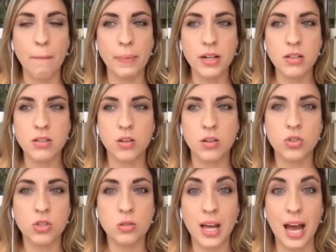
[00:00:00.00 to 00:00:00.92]
So just
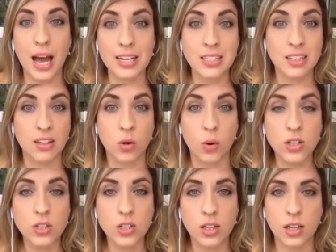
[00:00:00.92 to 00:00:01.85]
asking the question
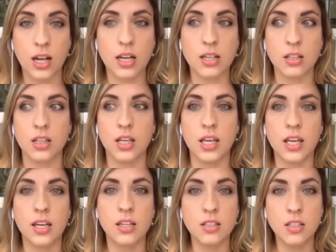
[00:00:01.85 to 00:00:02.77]
and asking the kids,
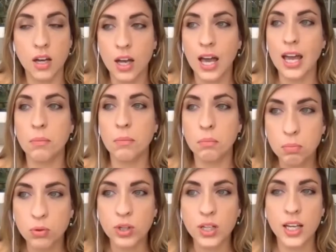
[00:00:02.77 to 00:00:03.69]
hey, bring
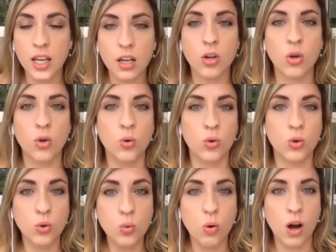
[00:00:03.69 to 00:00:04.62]
in who you
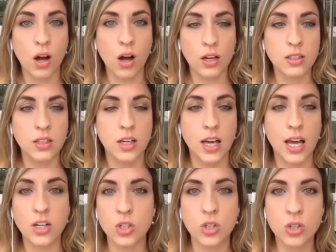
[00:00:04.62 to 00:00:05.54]
want. And she
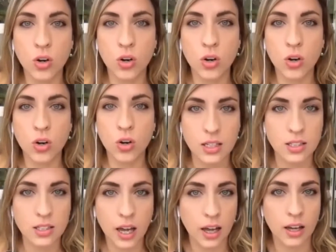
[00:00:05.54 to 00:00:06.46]
showed up the next
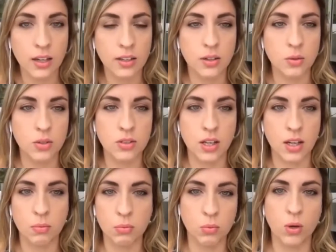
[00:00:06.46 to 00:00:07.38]
day. It was like,
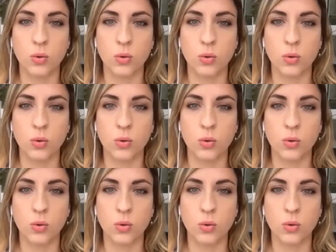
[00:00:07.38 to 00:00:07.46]
whoa.